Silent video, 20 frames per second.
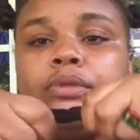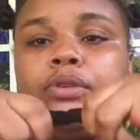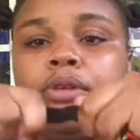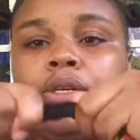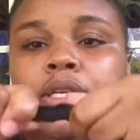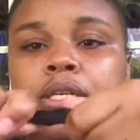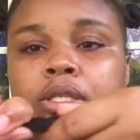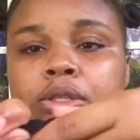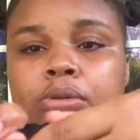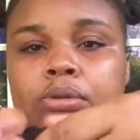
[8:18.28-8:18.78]
When
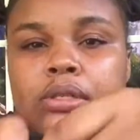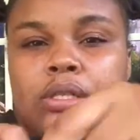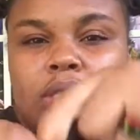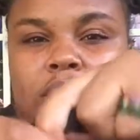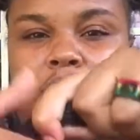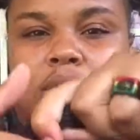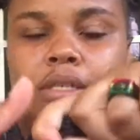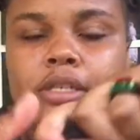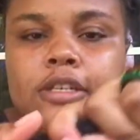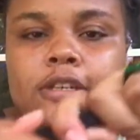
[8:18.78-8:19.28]
you twist
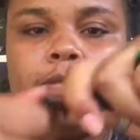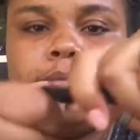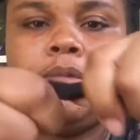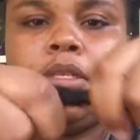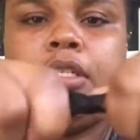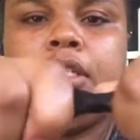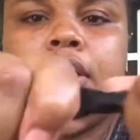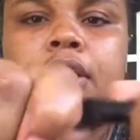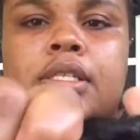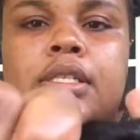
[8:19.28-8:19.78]
it,
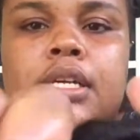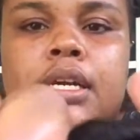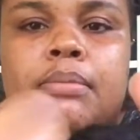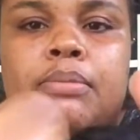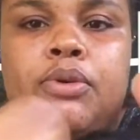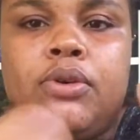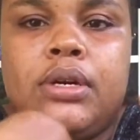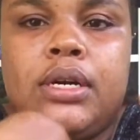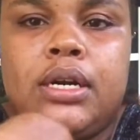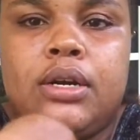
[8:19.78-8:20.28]
this is the
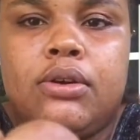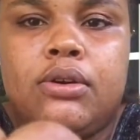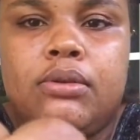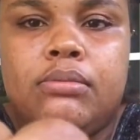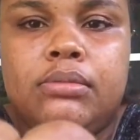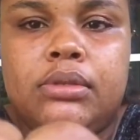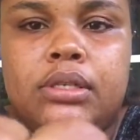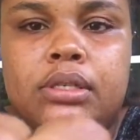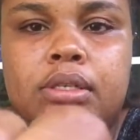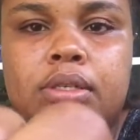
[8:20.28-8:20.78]
amount that
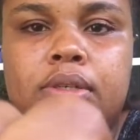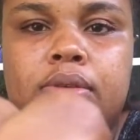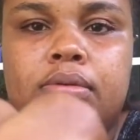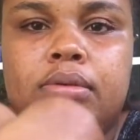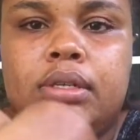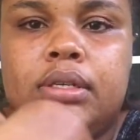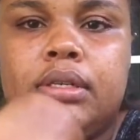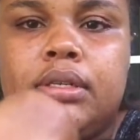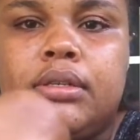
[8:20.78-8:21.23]
comes into it.